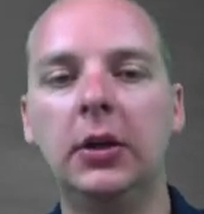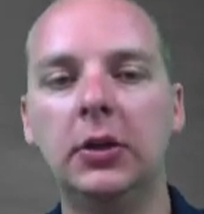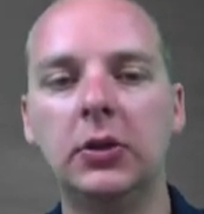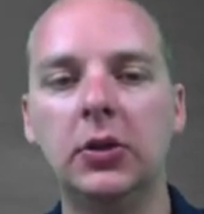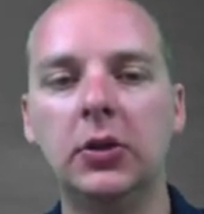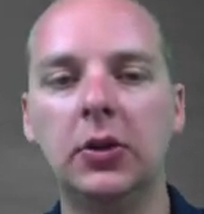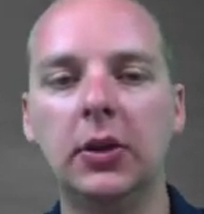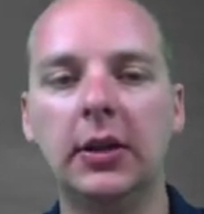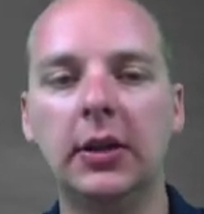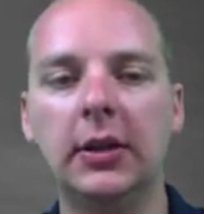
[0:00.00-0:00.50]

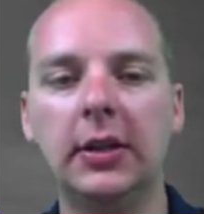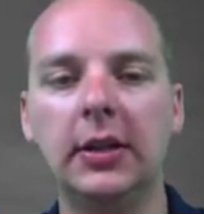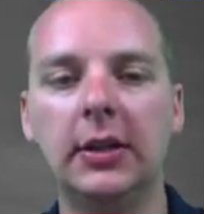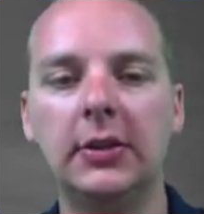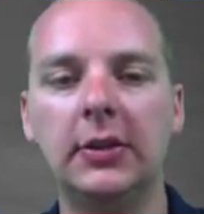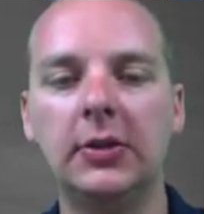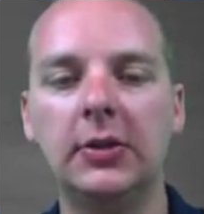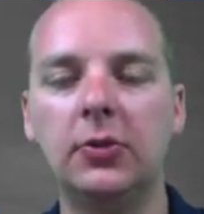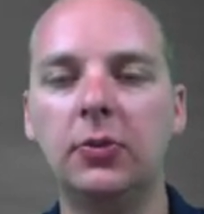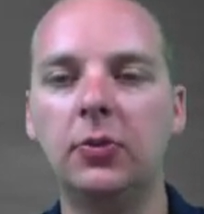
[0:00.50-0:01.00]
So let,
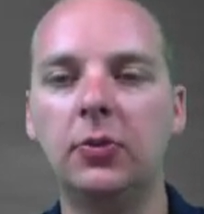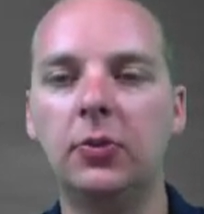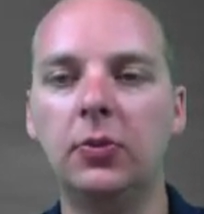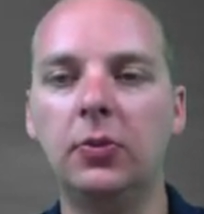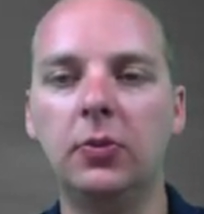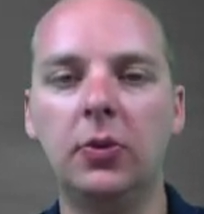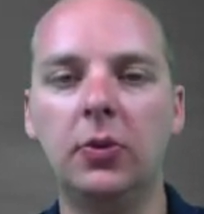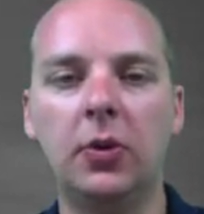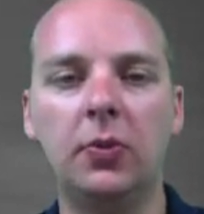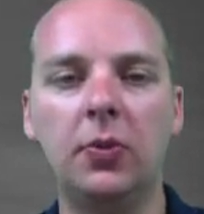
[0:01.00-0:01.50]
us
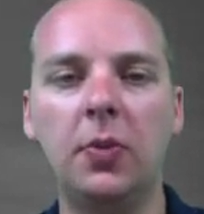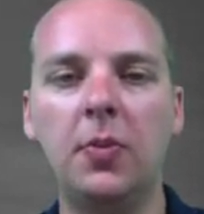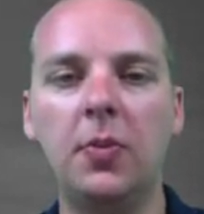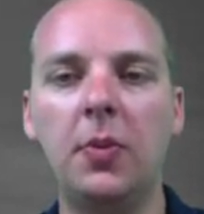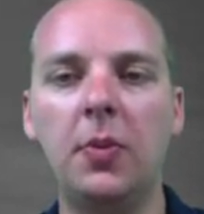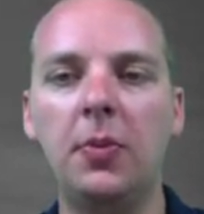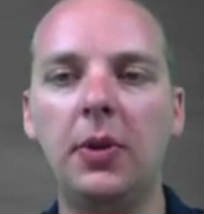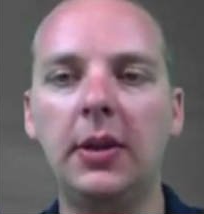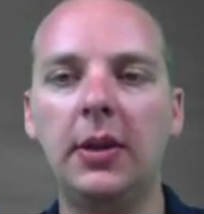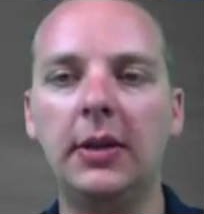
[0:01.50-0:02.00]

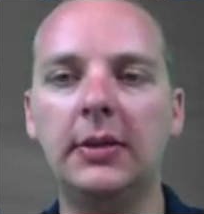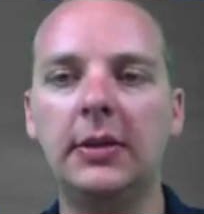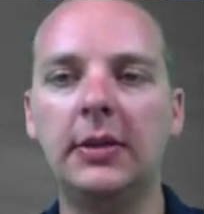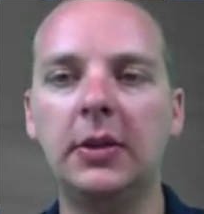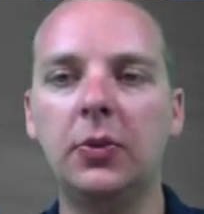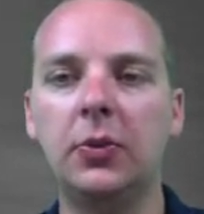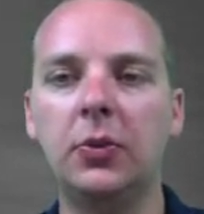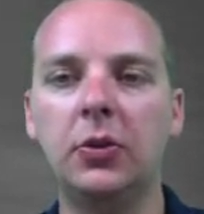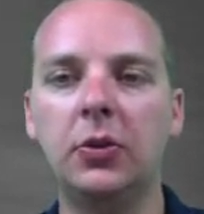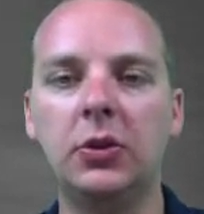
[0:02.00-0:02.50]
remember this
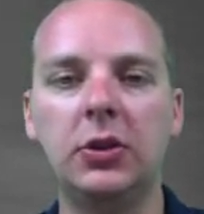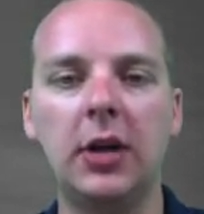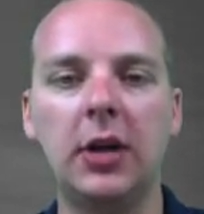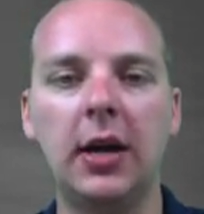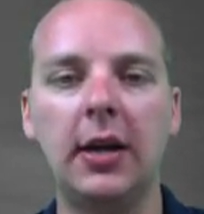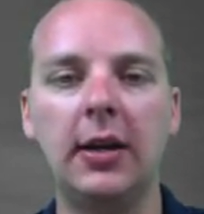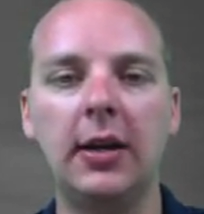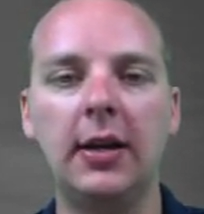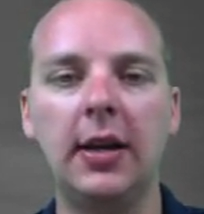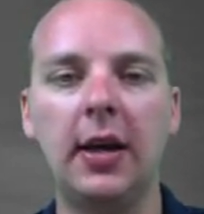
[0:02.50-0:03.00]
and then we'll
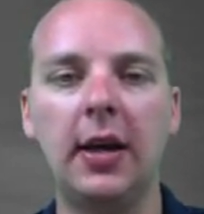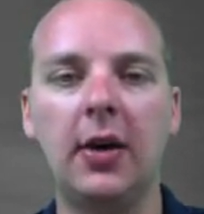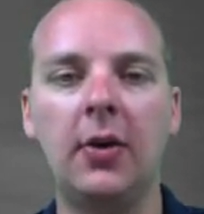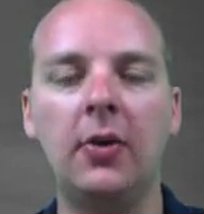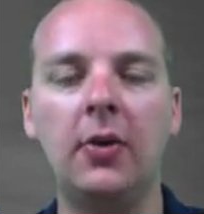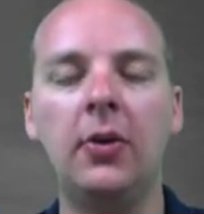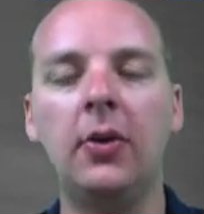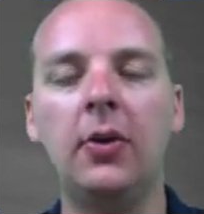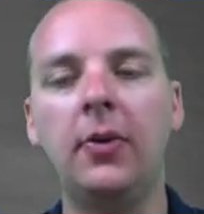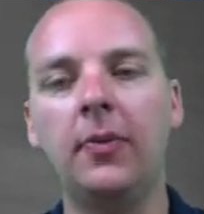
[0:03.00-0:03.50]
jot it
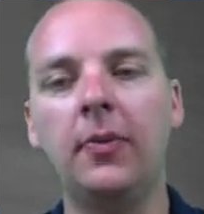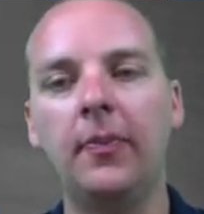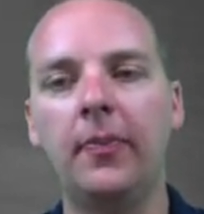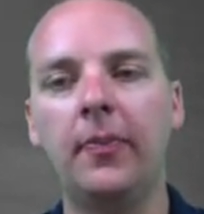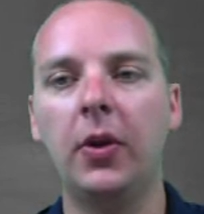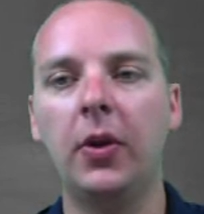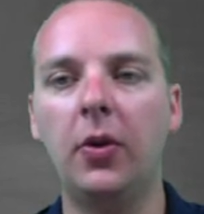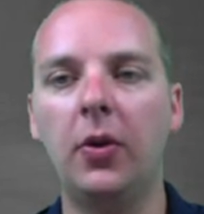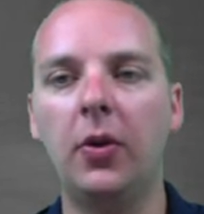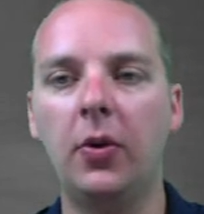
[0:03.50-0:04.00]
down
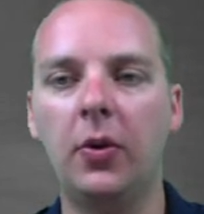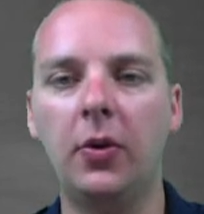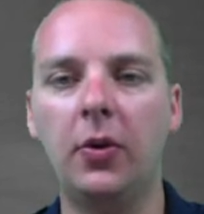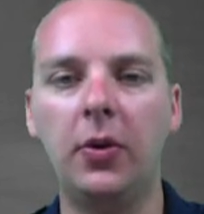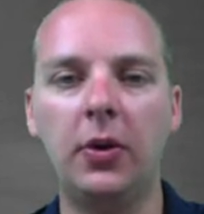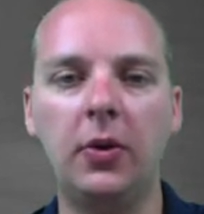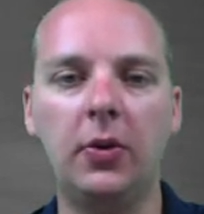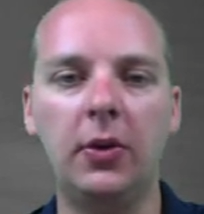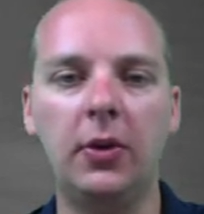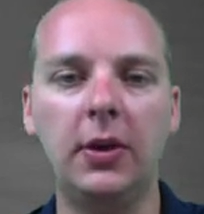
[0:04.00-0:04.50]

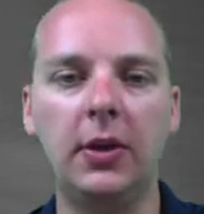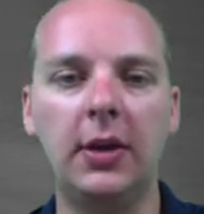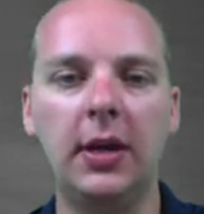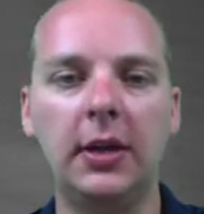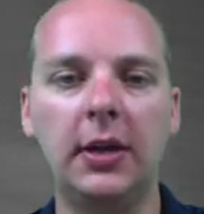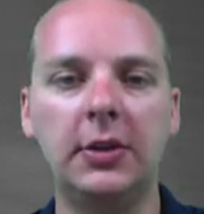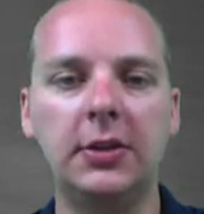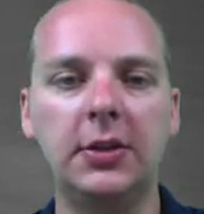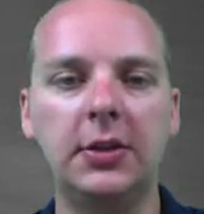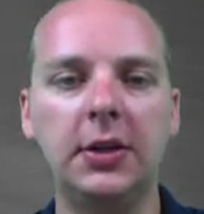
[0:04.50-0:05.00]
on, on the
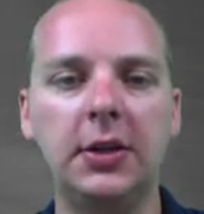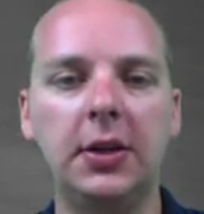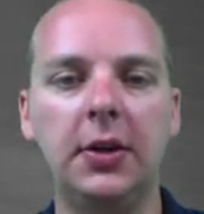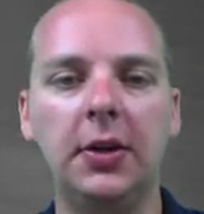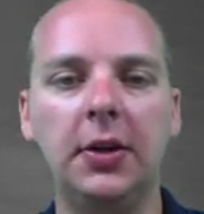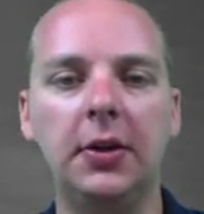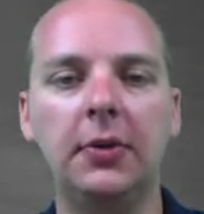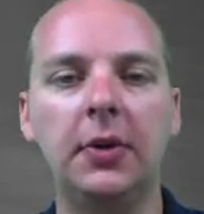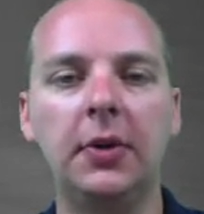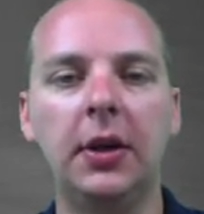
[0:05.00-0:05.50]
next sheet
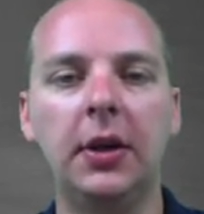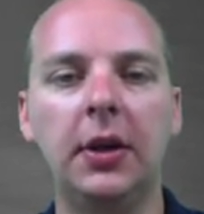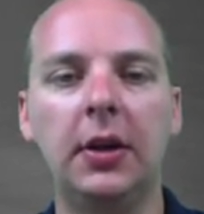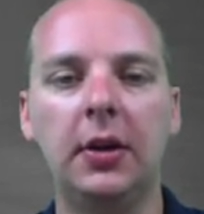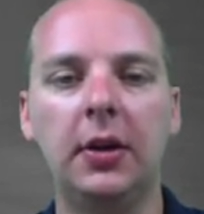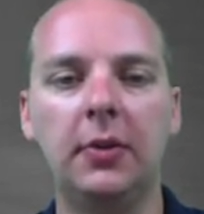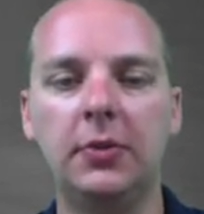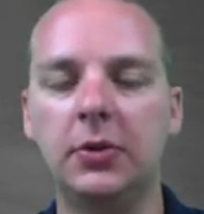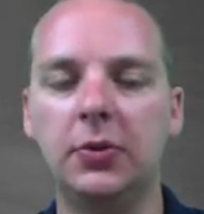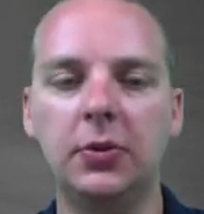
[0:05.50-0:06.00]
here.
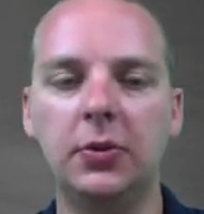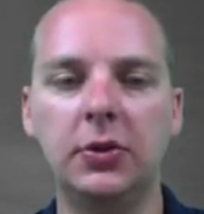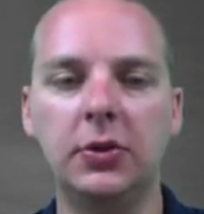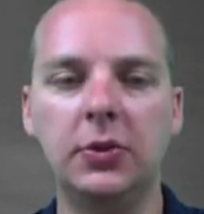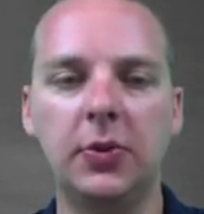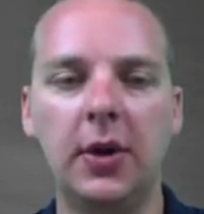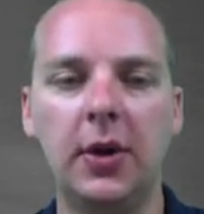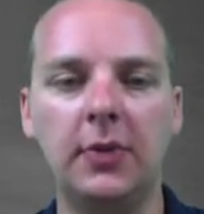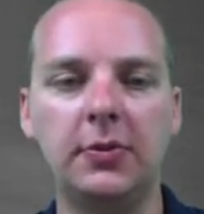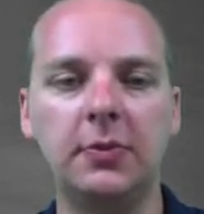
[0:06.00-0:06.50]
Um, so just
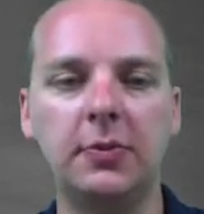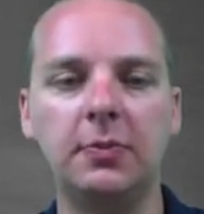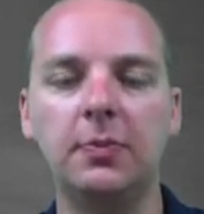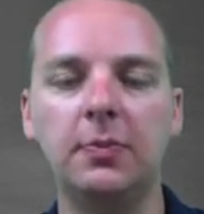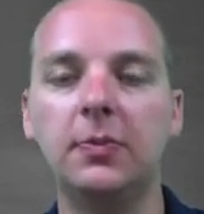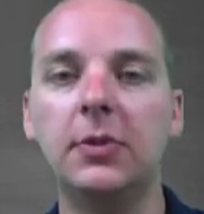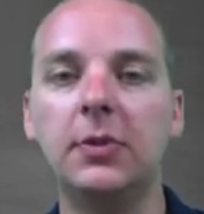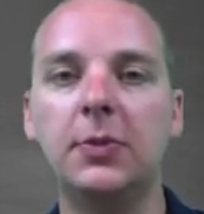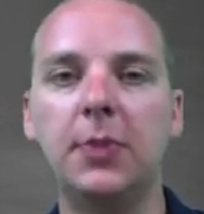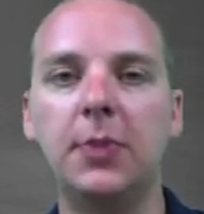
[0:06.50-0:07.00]
so we have
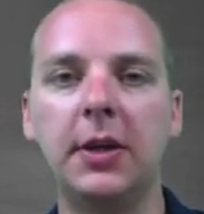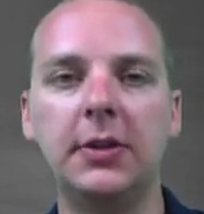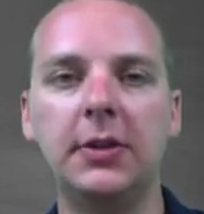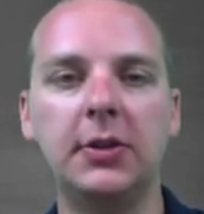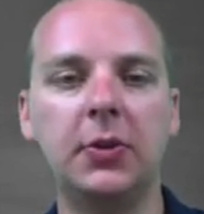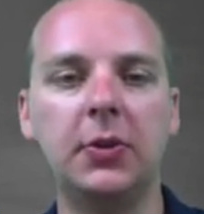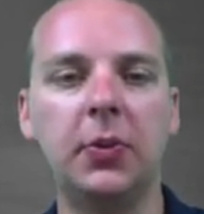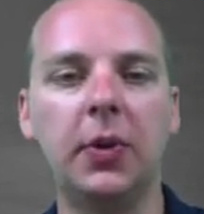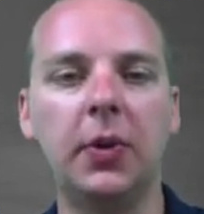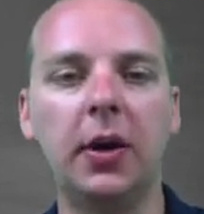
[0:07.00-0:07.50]
some space
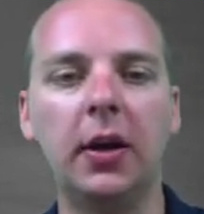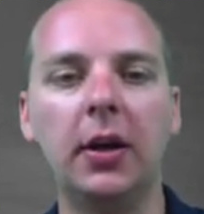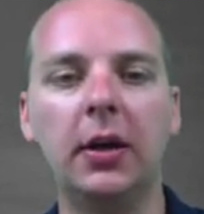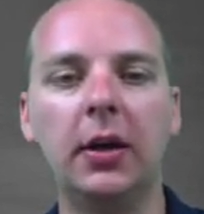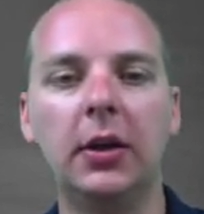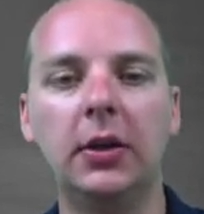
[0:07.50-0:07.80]
to work.